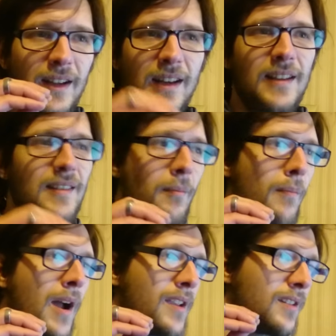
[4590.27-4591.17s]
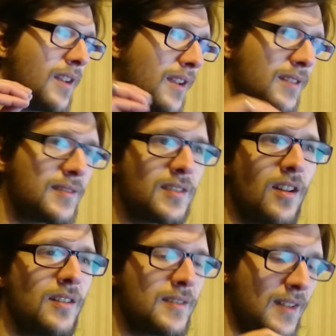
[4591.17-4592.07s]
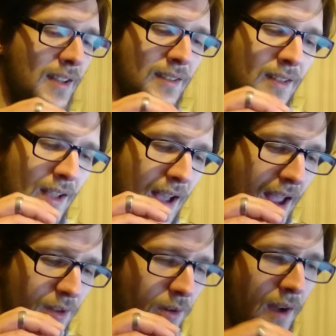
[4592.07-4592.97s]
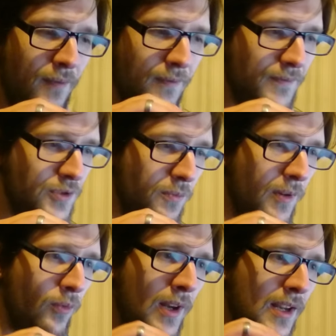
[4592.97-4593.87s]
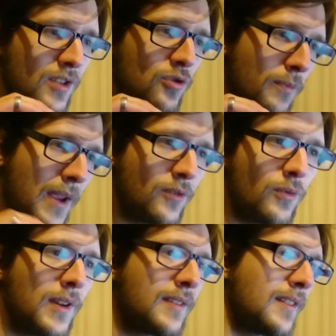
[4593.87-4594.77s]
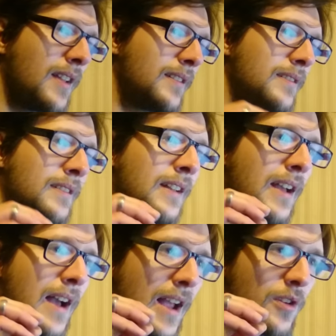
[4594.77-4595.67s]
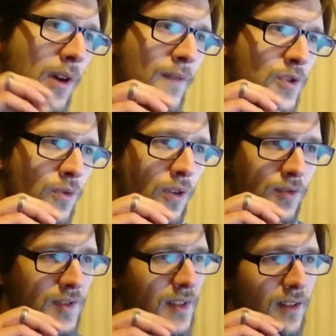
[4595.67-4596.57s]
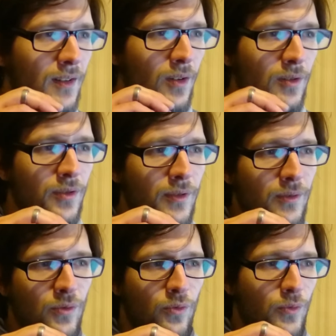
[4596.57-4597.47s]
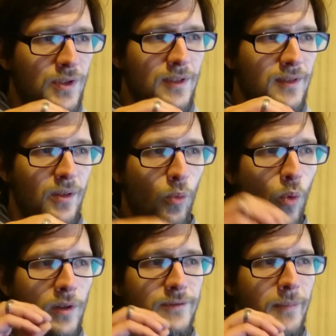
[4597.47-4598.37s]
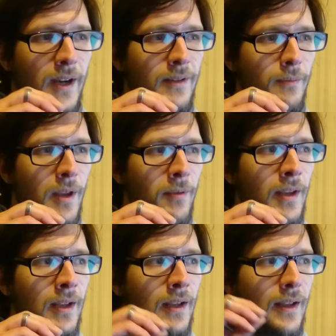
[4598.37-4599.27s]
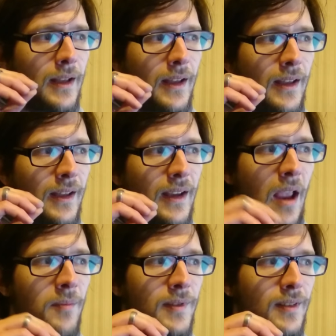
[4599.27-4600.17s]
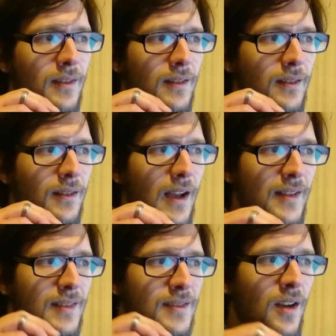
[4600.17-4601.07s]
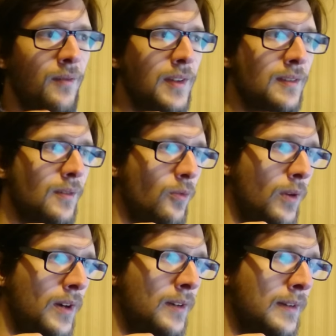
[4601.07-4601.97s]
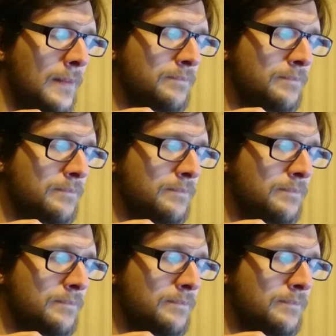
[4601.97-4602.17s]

clicks and buying installs and and you have to be really into metrics and and you have to consider also which is the worst part maybe uh, games as a service where